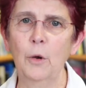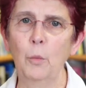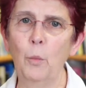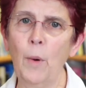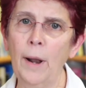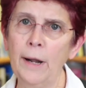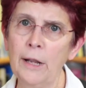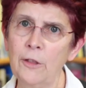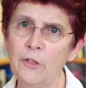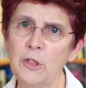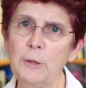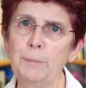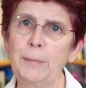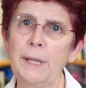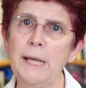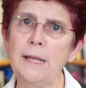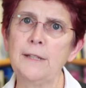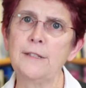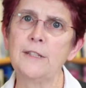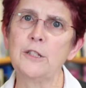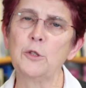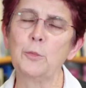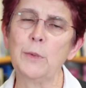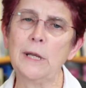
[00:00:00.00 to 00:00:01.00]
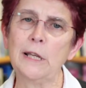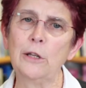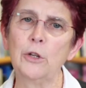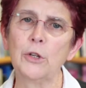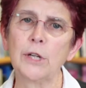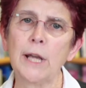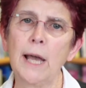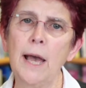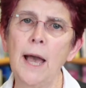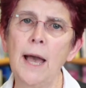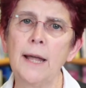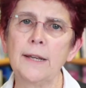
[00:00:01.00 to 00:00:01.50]
One of the places we
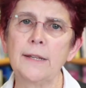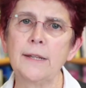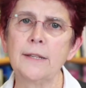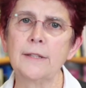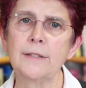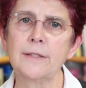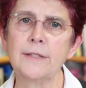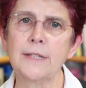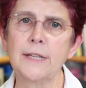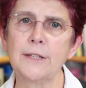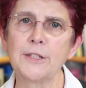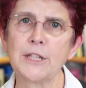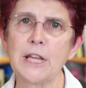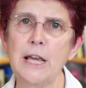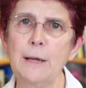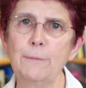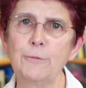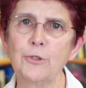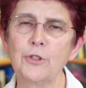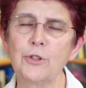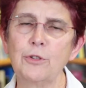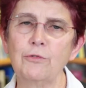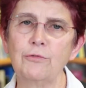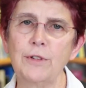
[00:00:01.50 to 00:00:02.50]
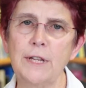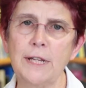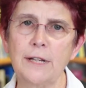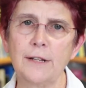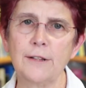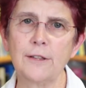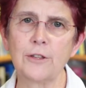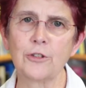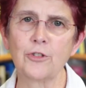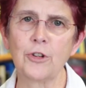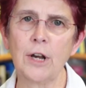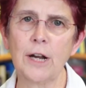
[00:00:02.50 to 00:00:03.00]
look at is the attempt to
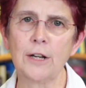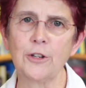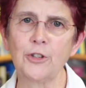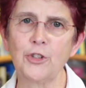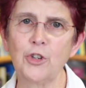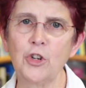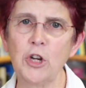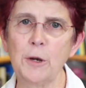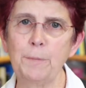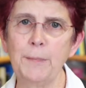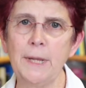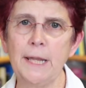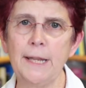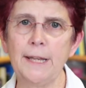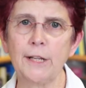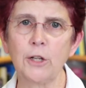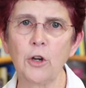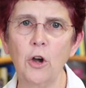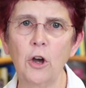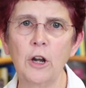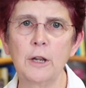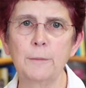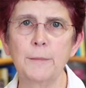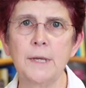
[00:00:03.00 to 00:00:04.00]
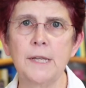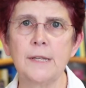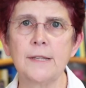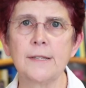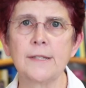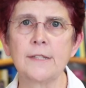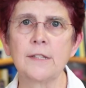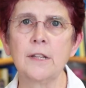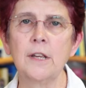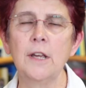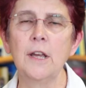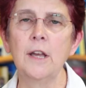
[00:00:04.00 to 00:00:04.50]
reconstruct European
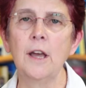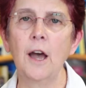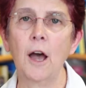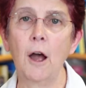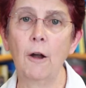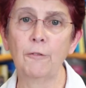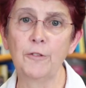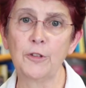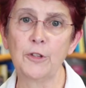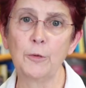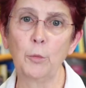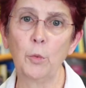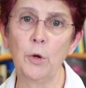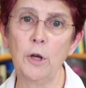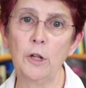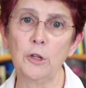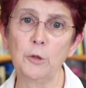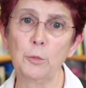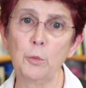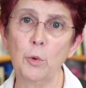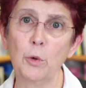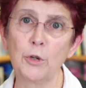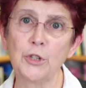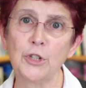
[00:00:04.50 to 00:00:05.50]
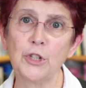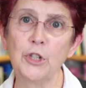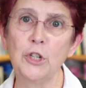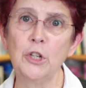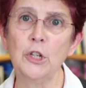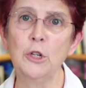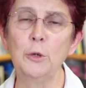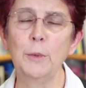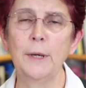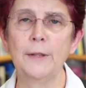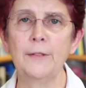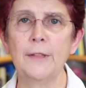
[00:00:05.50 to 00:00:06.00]
economies after the World War
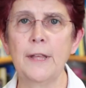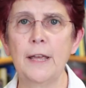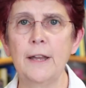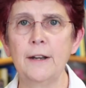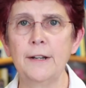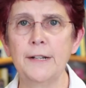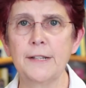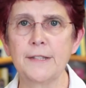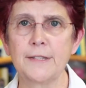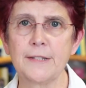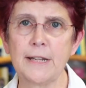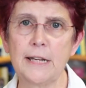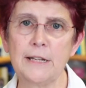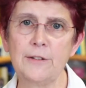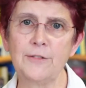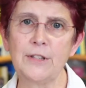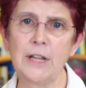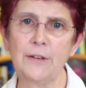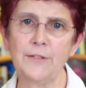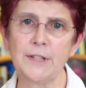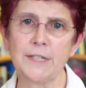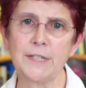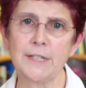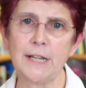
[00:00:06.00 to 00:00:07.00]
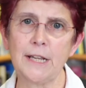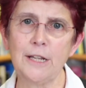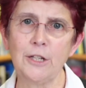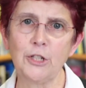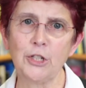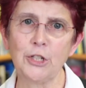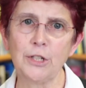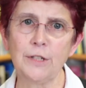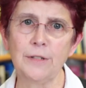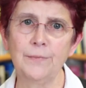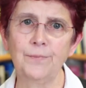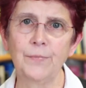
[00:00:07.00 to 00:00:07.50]
II, when they're in a state of
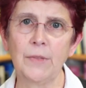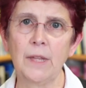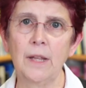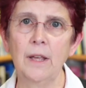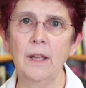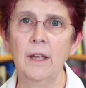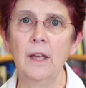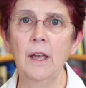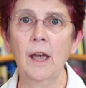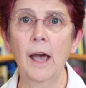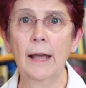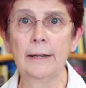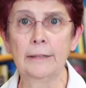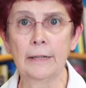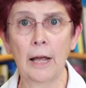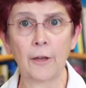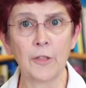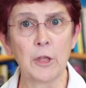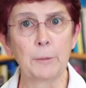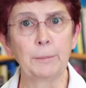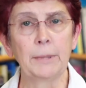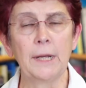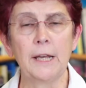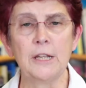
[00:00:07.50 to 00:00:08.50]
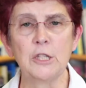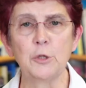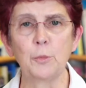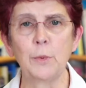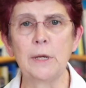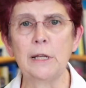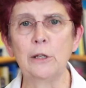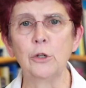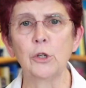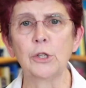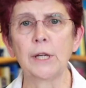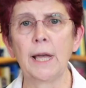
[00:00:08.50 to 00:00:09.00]
devastation. Another place
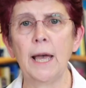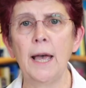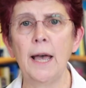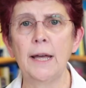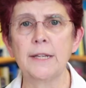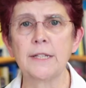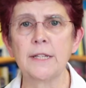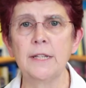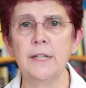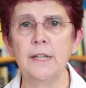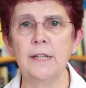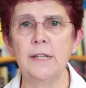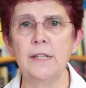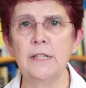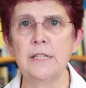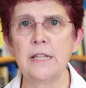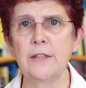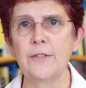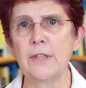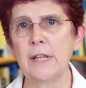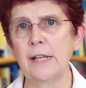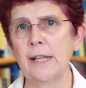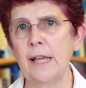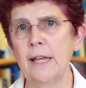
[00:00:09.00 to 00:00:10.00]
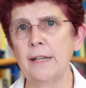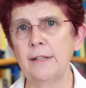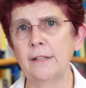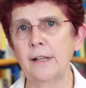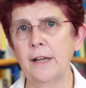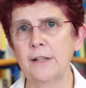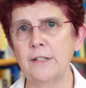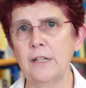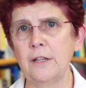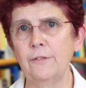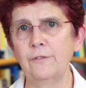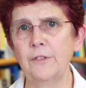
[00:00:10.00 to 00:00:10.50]
we look at is in the late
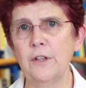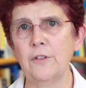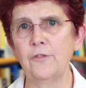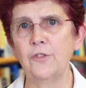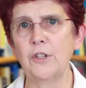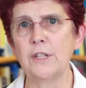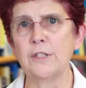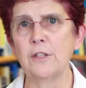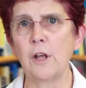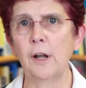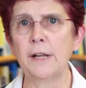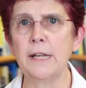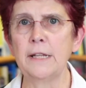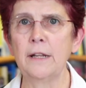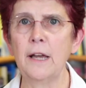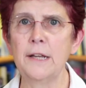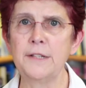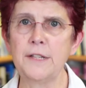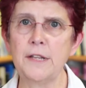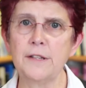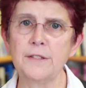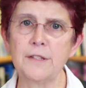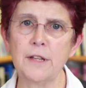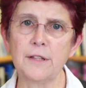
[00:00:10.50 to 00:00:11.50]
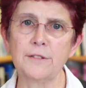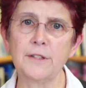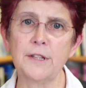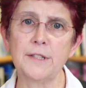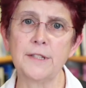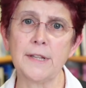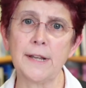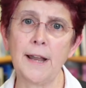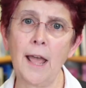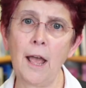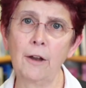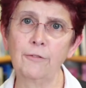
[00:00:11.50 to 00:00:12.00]
1950s, early
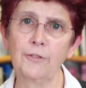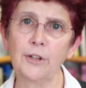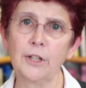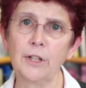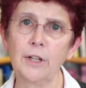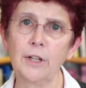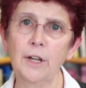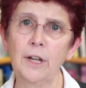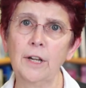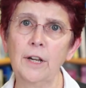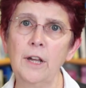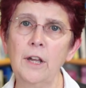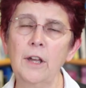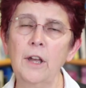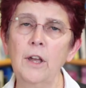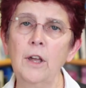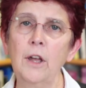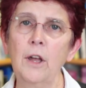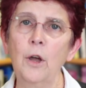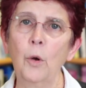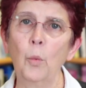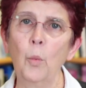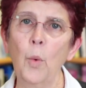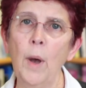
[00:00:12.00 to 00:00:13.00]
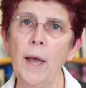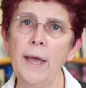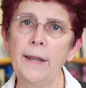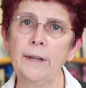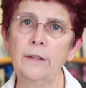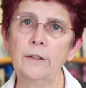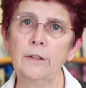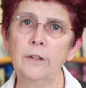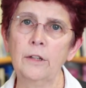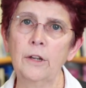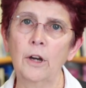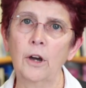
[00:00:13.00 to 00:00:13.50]
1960s in Africa,
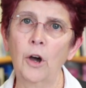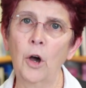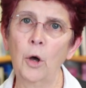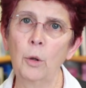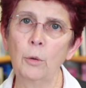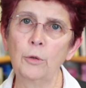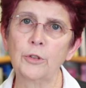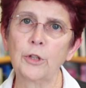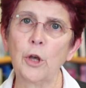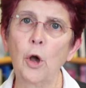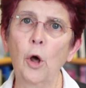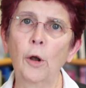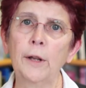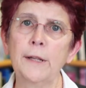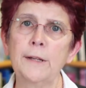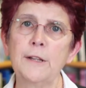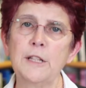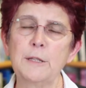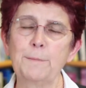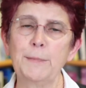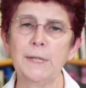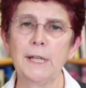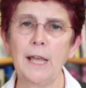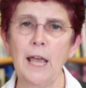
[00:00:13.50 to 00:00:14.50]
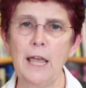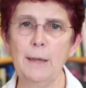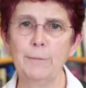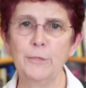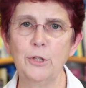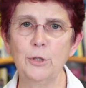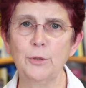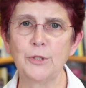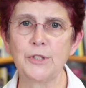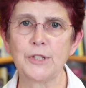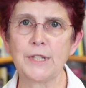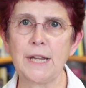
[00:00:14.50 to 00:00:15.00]
when old colonies became
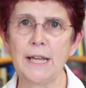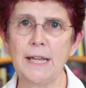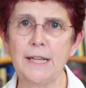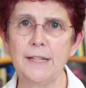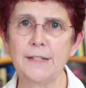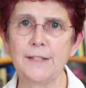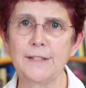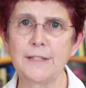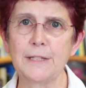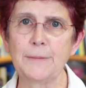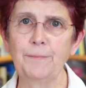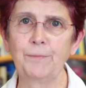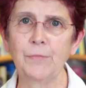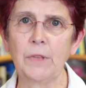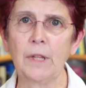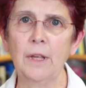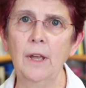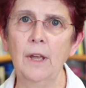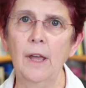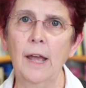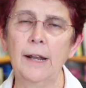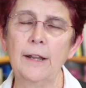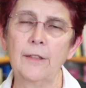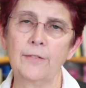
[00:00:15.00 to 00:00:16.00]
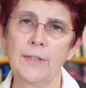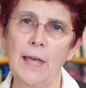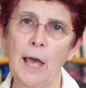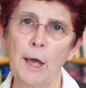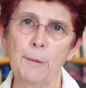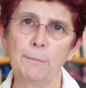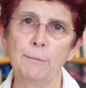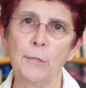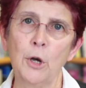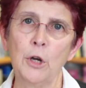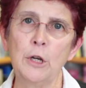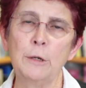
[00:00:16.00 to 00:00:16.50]
new states. And at
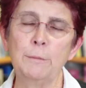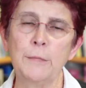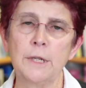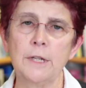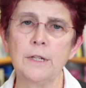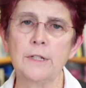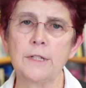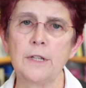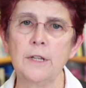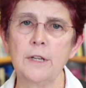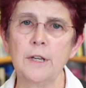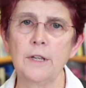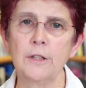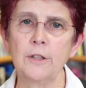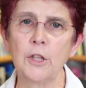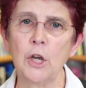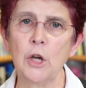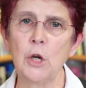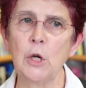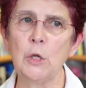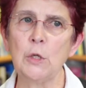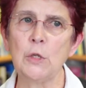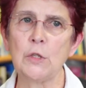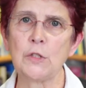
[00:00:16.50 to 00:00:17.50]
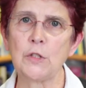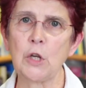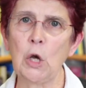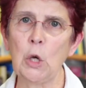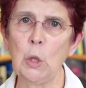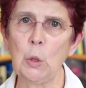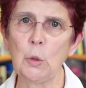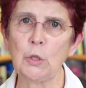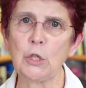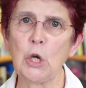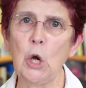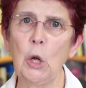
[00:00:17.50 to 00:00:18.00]
that moment, those
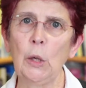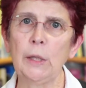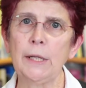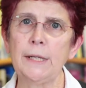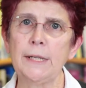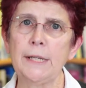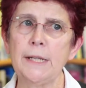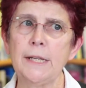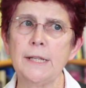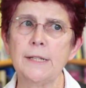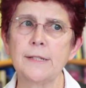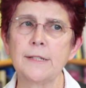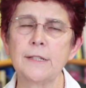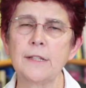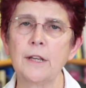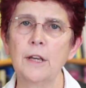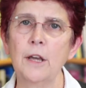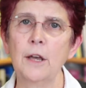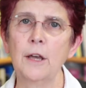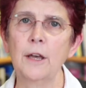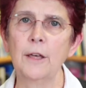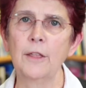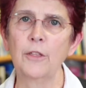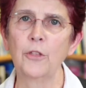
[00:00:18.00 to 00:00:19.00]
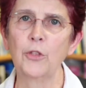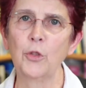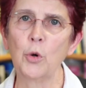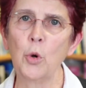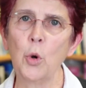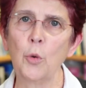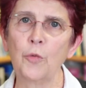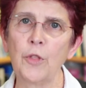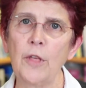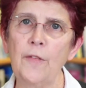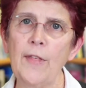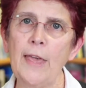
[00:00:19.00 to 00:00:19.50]
old colonies
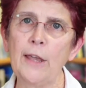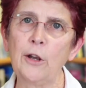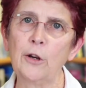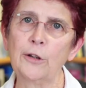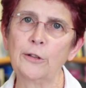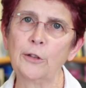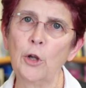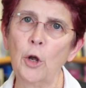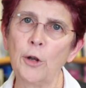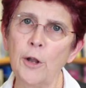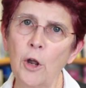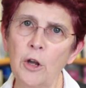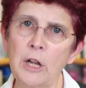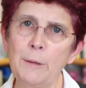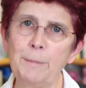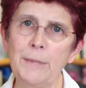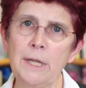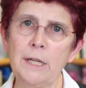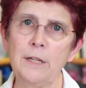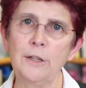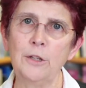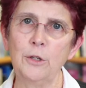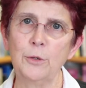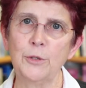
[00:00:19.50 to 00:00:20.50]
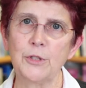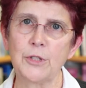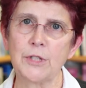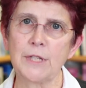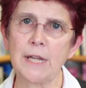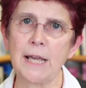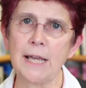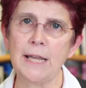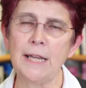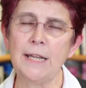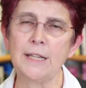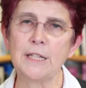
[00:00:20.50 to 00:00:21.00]
thought that they could not only be a new
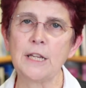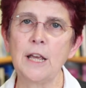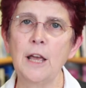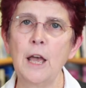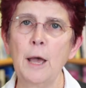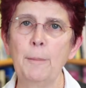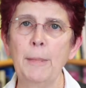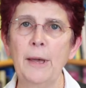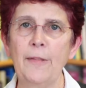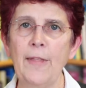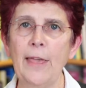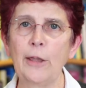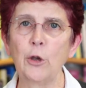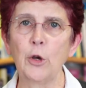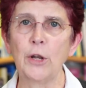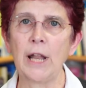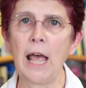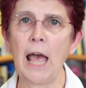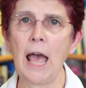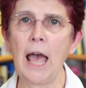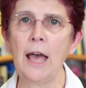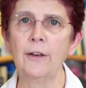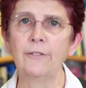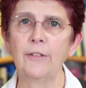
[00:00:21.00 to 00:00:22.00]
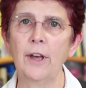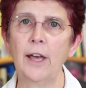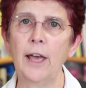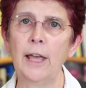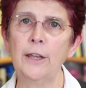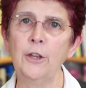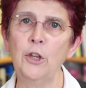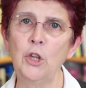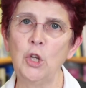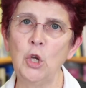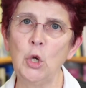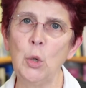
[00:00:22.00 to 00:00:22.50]
state, but they could have a
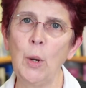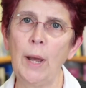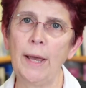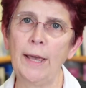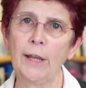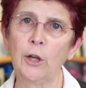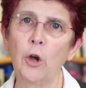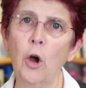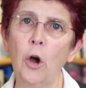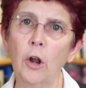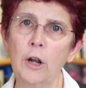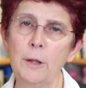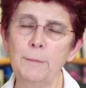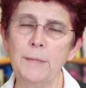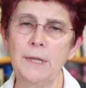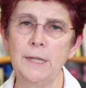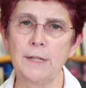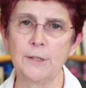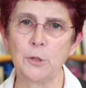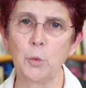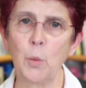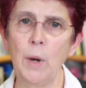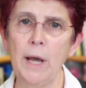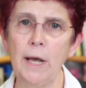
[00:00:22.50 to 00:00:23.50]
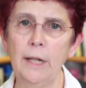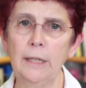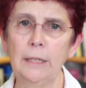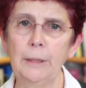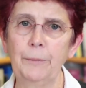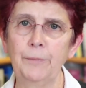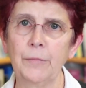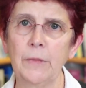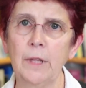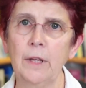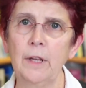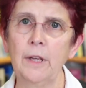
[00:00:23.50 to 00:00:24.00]
new economy as well.
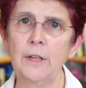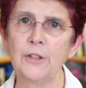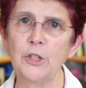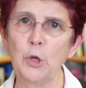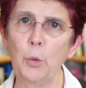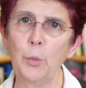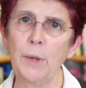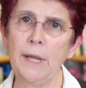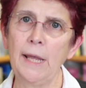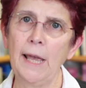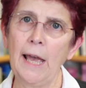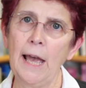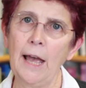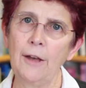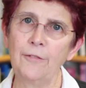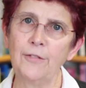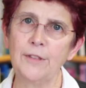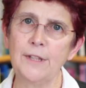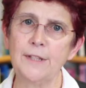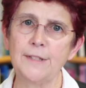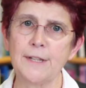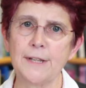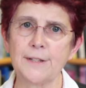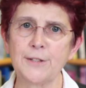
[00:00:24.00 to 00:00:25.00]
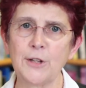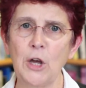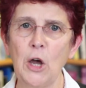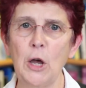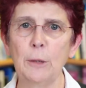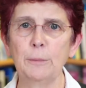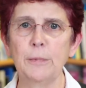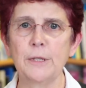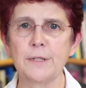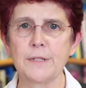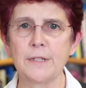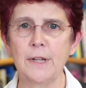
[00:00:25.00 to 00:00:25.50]
So we have these
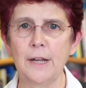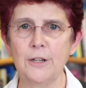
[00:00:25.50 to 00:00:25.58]
examples,